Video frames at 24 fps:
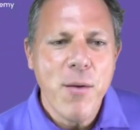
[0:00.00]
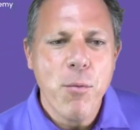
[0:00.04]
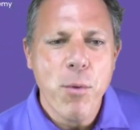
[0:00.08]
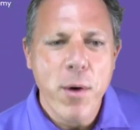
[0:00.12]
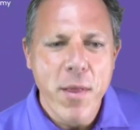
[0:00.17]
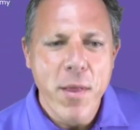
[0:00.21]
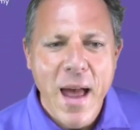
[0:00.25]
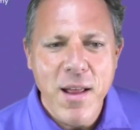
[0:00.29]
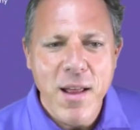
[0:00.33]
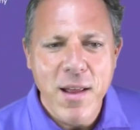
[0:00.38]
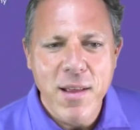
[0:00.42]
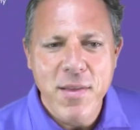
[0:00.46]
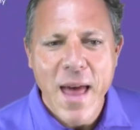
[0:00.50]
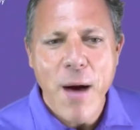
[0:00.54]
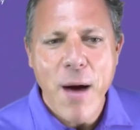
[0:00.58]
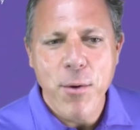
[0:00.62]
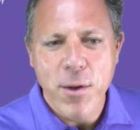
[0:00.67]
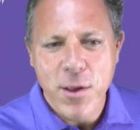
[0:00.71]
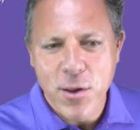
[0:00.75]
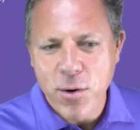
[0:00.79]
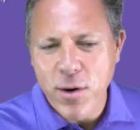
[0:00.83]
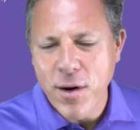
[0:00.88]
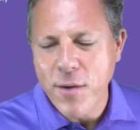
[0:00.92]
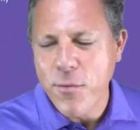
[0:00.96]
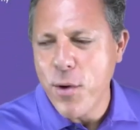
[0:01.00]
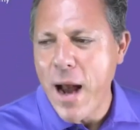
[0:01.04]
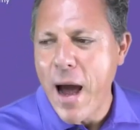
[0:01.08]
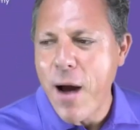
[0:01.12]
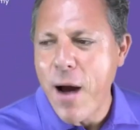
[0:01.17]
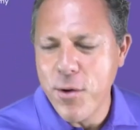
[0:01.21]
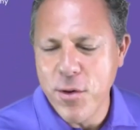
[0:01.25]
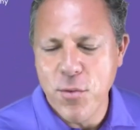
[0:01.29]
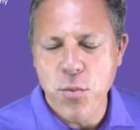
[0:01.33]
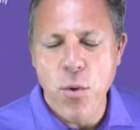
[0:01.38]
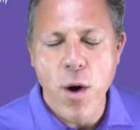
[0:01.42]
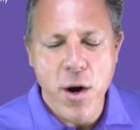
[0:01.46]
that, that was sort of what I
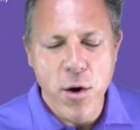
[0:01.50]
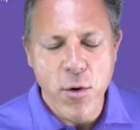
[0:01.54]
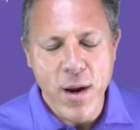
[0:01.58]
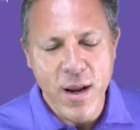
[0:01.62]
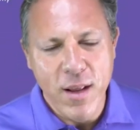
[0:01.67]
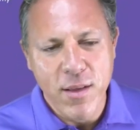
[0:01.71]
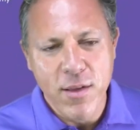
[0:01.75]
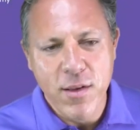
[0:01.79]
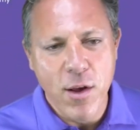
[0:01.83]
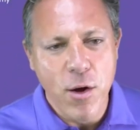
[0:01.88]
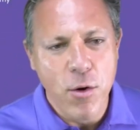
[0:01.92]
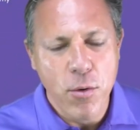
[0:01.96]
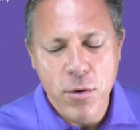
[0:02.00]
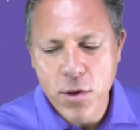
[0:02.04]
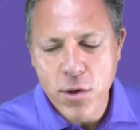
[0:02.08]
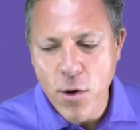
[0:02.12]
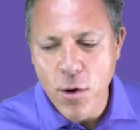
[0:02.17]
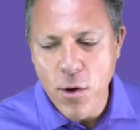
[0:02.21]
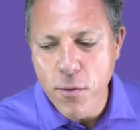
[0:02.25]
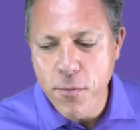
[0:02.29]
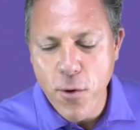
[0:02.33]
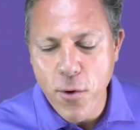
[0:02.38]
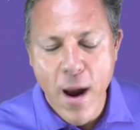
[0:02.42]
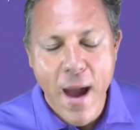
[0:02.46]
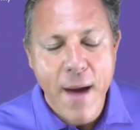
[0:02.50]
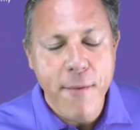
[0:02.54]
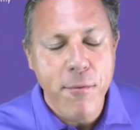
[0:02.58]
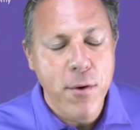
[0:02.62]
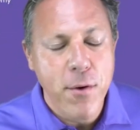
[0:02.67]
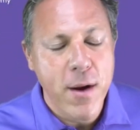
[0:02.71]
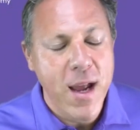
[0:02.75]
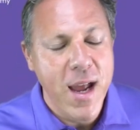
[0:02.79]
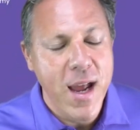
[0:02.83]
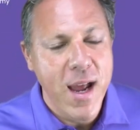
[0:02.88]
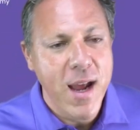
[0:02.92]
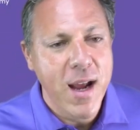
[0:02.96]
was wondering. So, so for
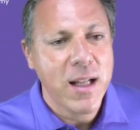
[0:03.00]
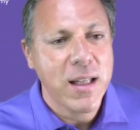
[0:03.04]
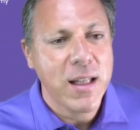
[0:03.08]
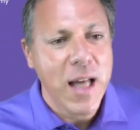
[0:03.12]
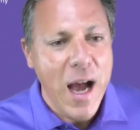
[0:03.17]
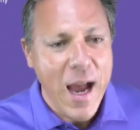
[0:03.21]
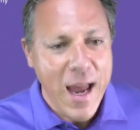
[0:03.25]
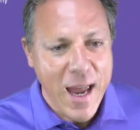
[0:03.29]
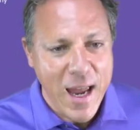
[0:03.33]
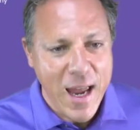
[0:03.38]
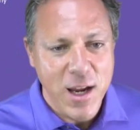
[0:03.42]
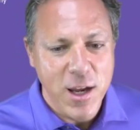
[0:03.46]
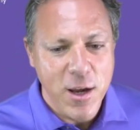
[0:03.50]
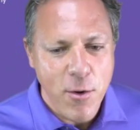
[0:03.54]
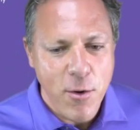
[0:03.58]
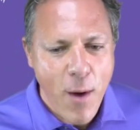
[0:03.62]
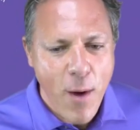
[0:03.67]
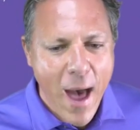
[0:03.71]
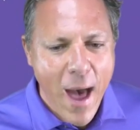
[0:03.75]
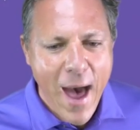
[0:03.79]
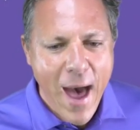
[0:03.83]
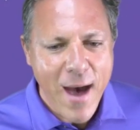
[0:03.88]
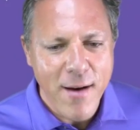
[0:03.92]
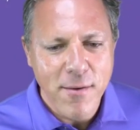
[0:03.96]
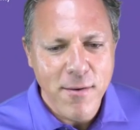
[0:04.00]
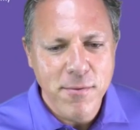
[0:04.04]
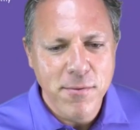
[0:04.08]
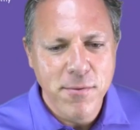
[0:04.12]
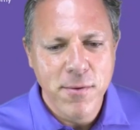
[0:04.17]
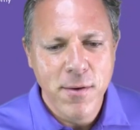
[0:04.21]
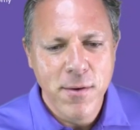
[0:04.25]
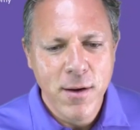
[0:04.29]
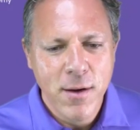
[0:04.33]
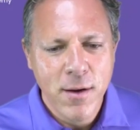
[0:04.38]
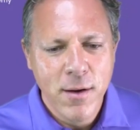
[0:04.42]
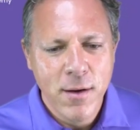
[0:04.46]
every client you have,
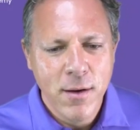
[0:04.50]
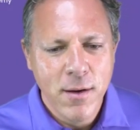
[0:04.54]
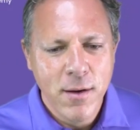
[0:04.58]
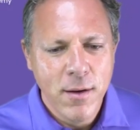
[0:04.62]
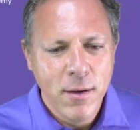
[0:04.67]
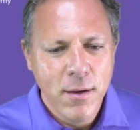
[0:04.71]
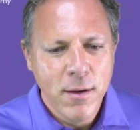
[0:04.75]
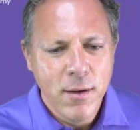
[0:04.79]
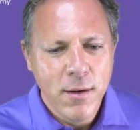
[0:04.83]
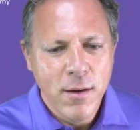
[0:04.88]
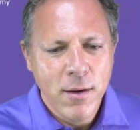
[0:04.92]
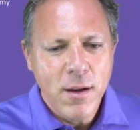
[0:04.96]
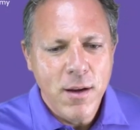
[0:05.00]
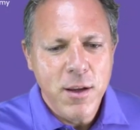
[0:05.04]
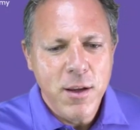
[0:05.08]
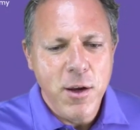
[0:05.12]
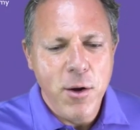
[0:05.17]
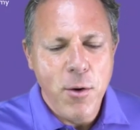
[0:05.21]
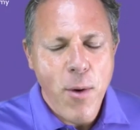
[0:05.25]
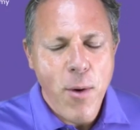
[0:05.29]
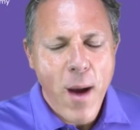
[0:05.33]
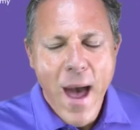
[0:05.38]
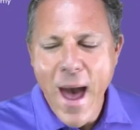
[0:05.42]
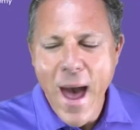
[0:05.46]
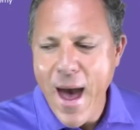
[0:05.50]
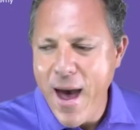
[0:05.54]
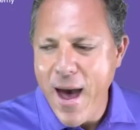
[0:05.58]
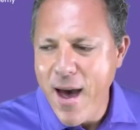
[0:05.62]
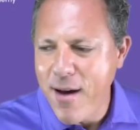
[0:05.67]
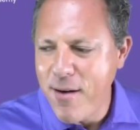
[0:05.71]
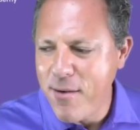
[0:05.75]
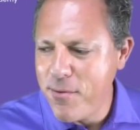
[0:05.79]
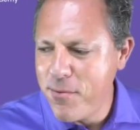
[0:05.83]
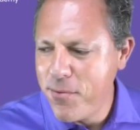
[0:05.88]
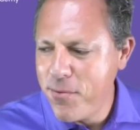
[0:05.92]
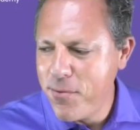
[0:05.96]
you
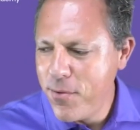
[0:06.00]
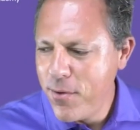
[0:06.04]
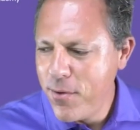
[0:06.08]
have